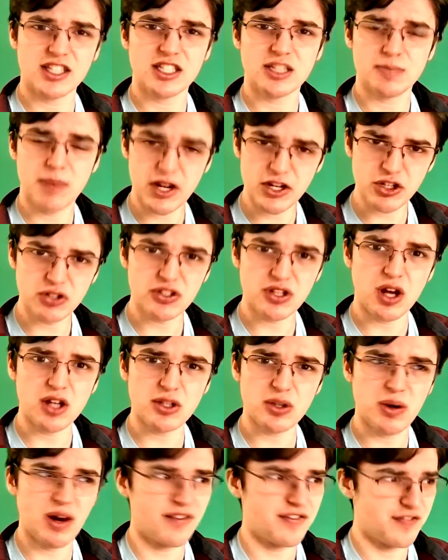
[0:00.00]
specials
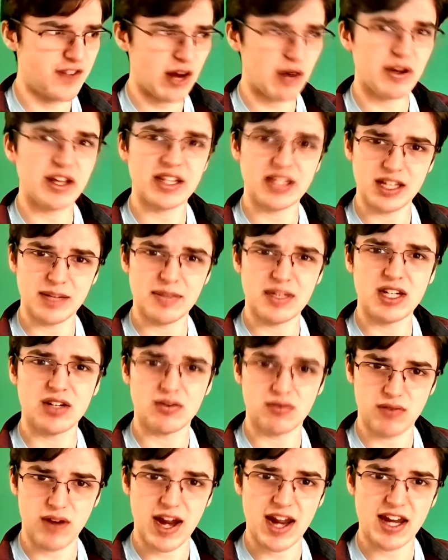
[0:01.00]
also have very limited
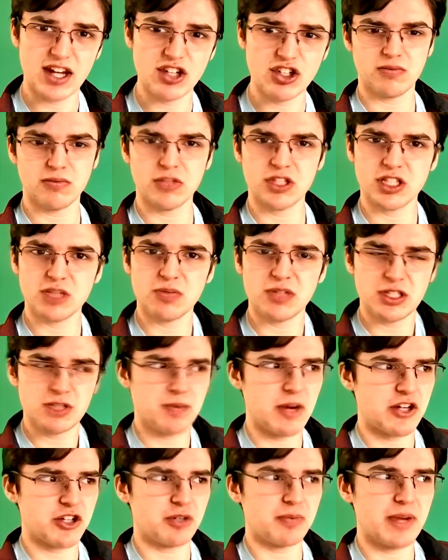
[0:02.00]
range, with his wind
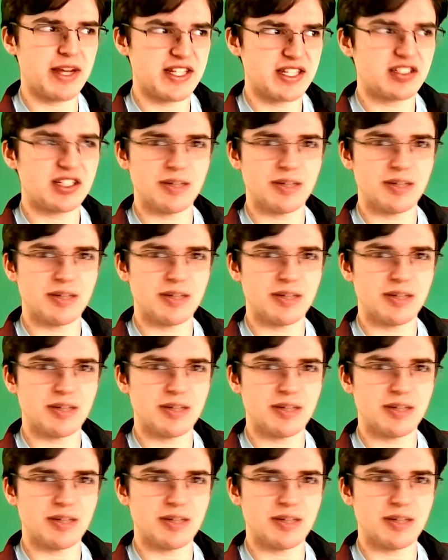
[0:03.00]
special basically